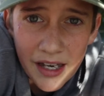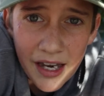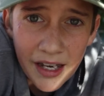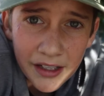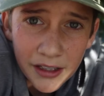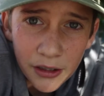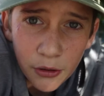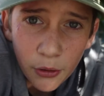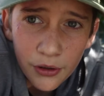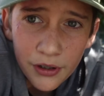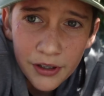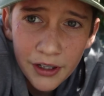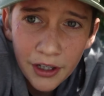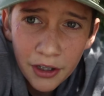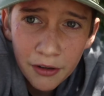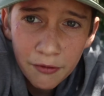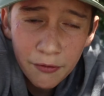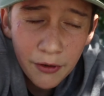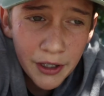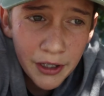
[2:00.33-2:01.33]
any
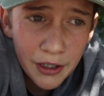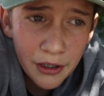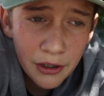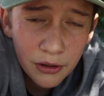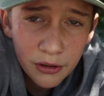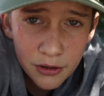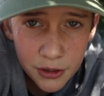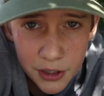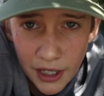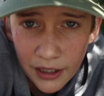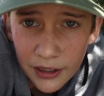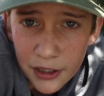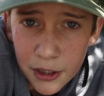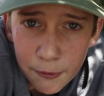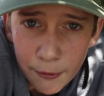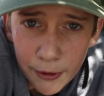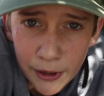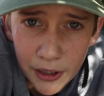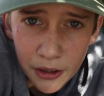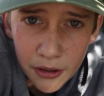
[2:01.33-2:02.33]
ordinary video, challenge
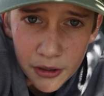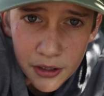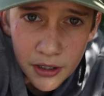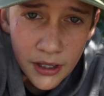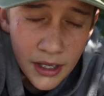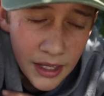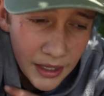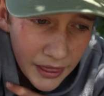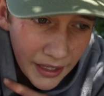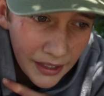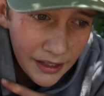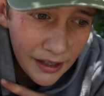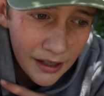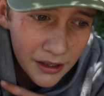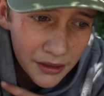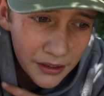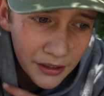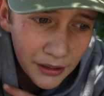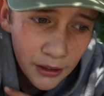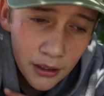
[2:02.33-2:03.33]
video, that kind
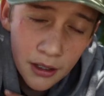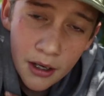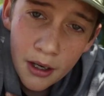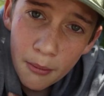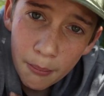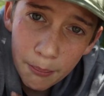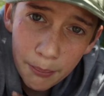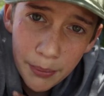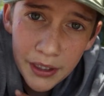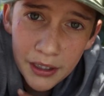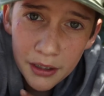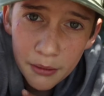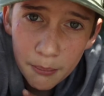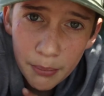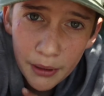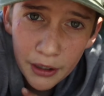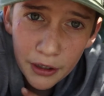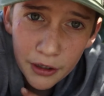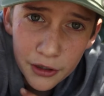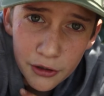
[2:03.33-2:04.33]
of thing. Bigger
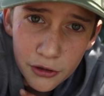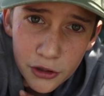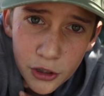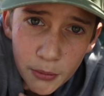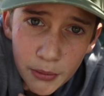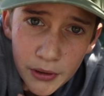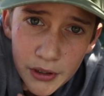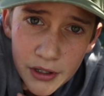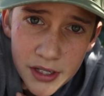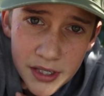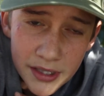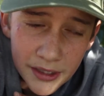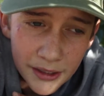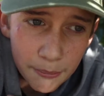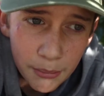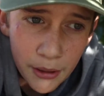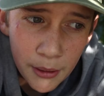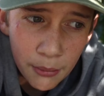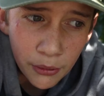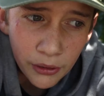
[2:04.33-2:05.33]
YouTubers,
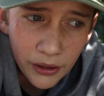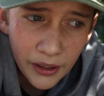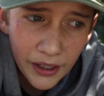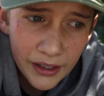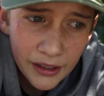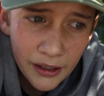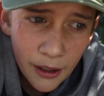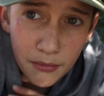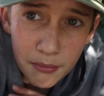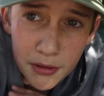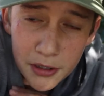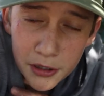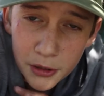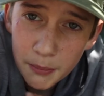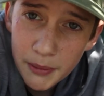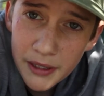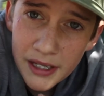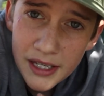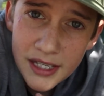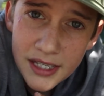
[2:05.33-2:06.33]
people like Mr.
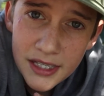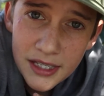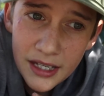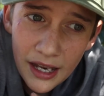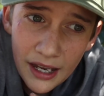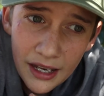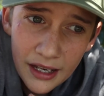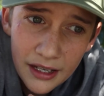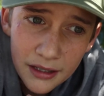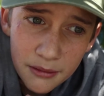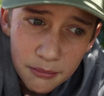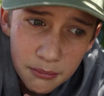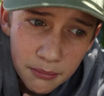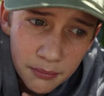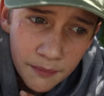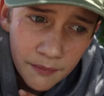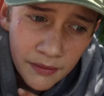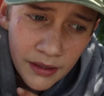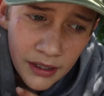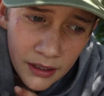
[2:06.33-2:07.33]
Beast and
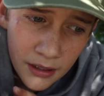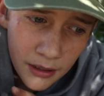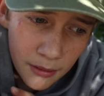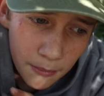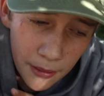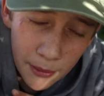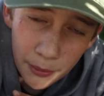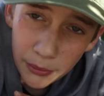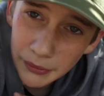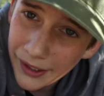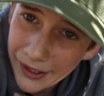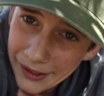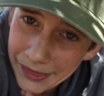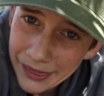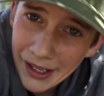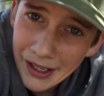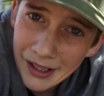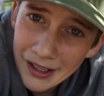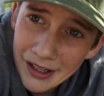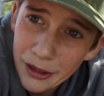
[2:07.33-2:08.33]
people like
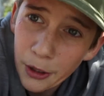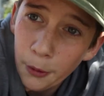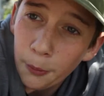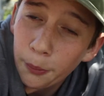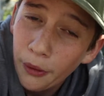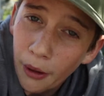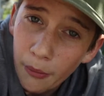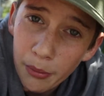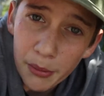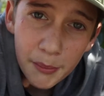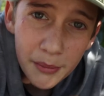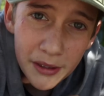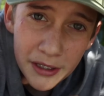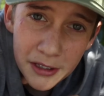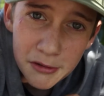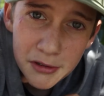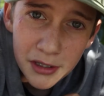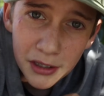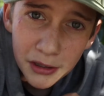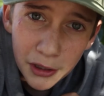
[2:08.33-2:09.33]
that, they'll probably be
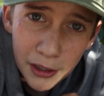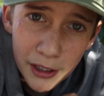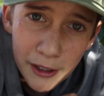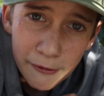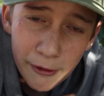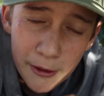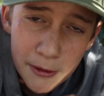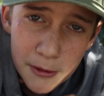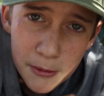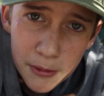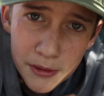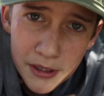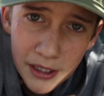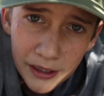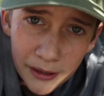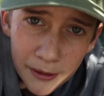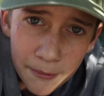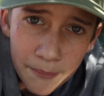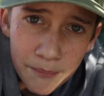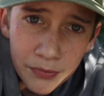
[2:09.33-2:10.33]
using 30 frames per
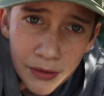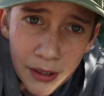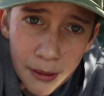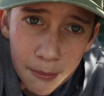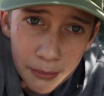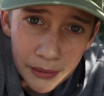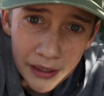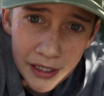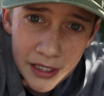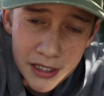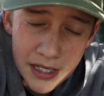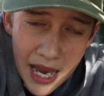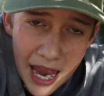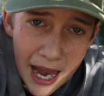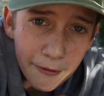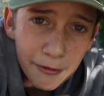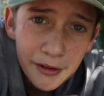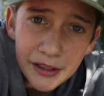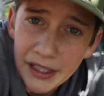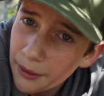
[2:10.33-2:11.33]
second because
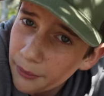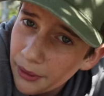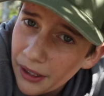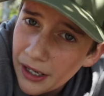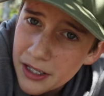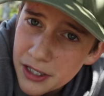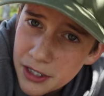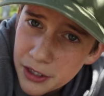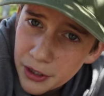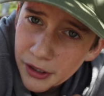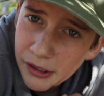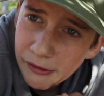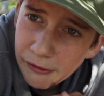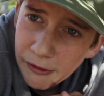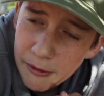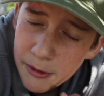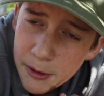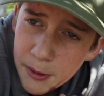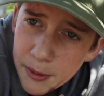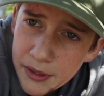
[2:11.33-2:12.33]
every camera has 30
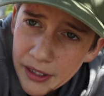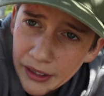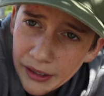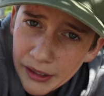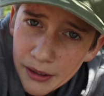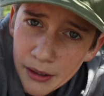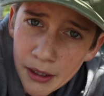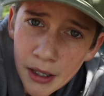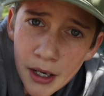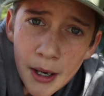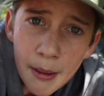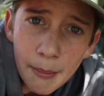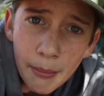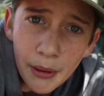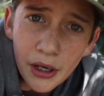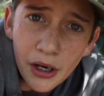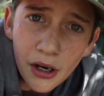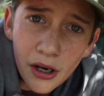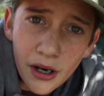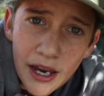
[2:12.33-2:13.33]
frames per second,
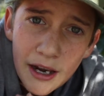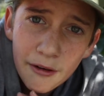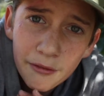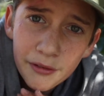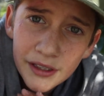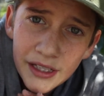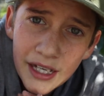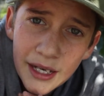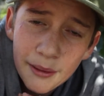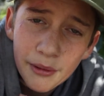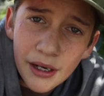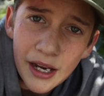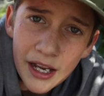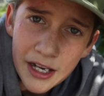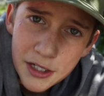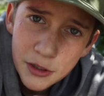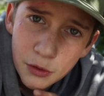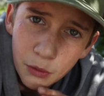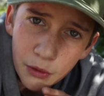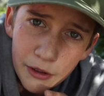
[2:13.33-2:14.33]
but not every camera
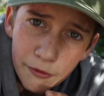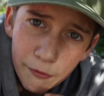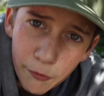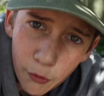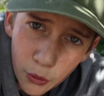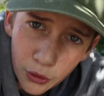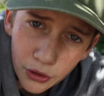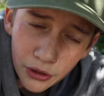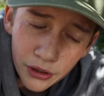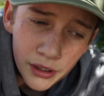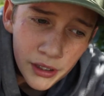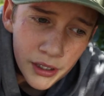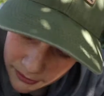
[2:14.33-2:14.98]
has 24